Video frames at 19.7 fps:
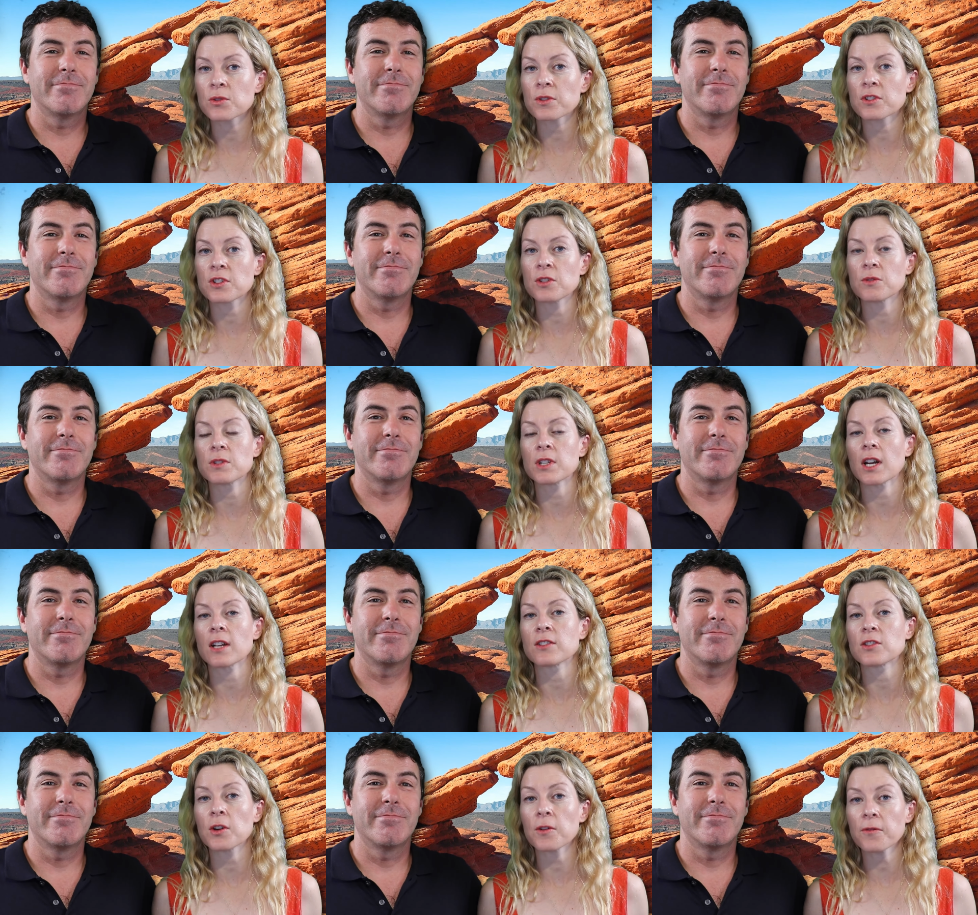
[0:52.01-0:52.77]
Speaker 1: George,
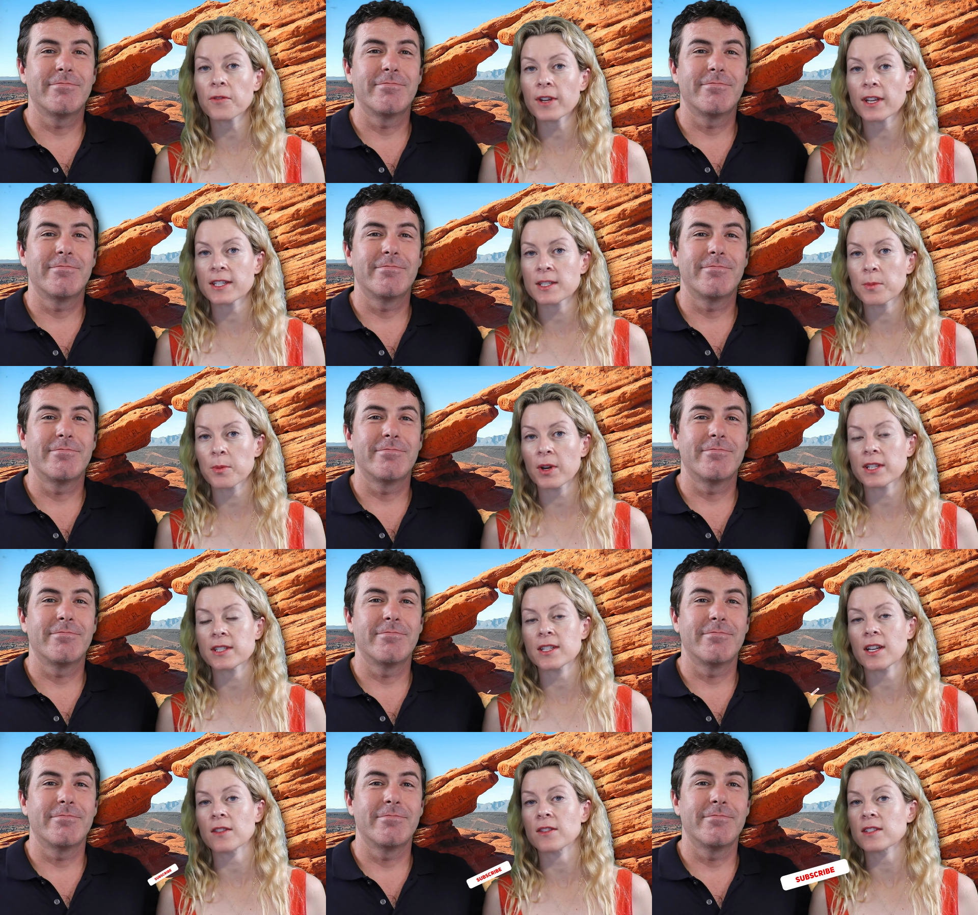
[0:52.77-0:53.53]
Utah, don't forget to
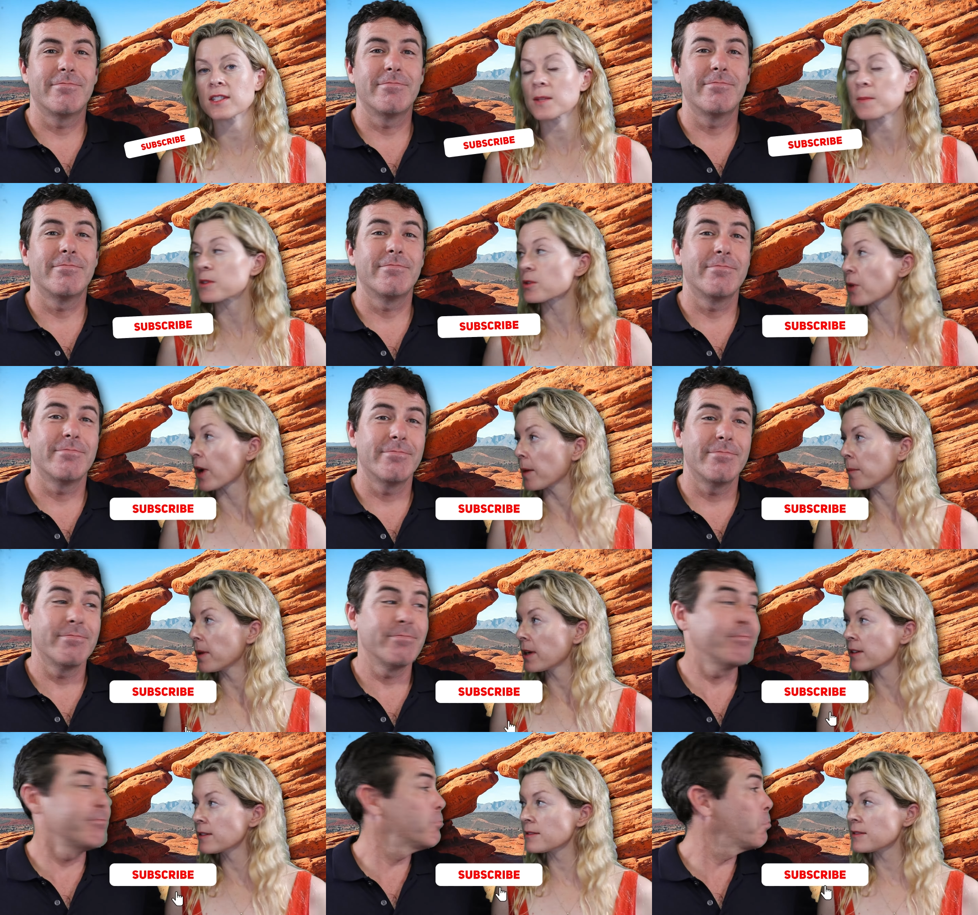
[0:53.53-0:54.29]
press on the
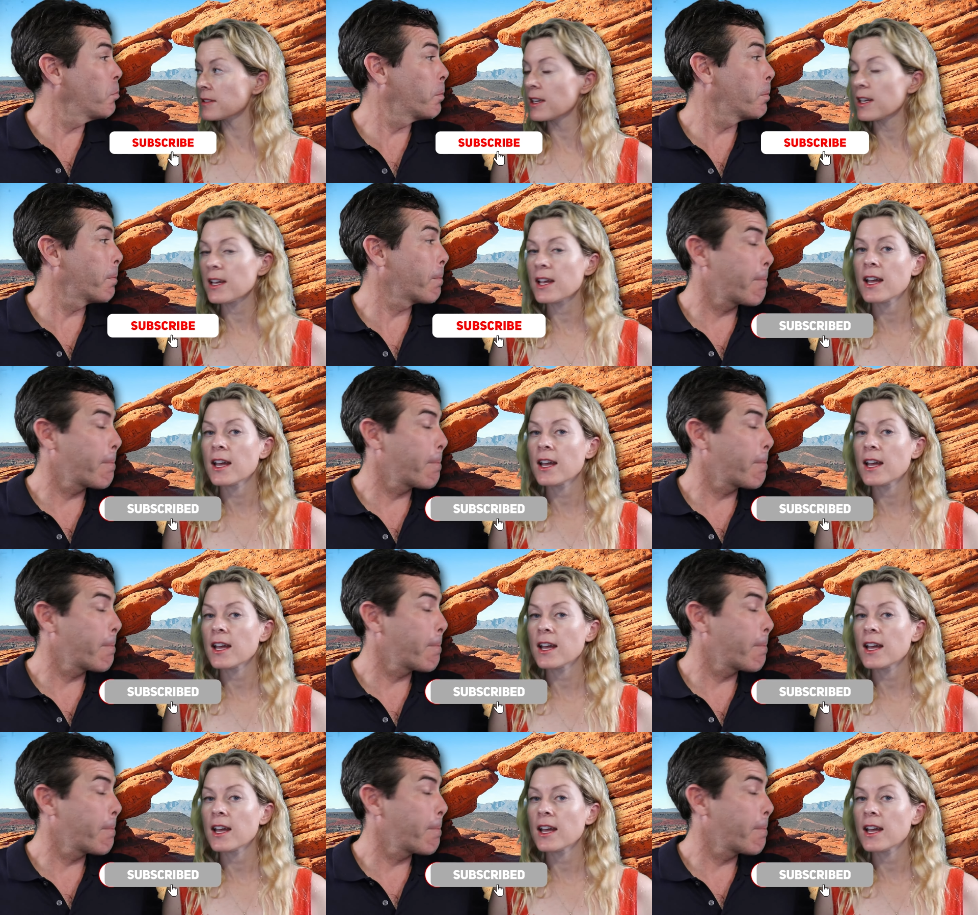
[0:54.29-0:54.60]
subscribe button,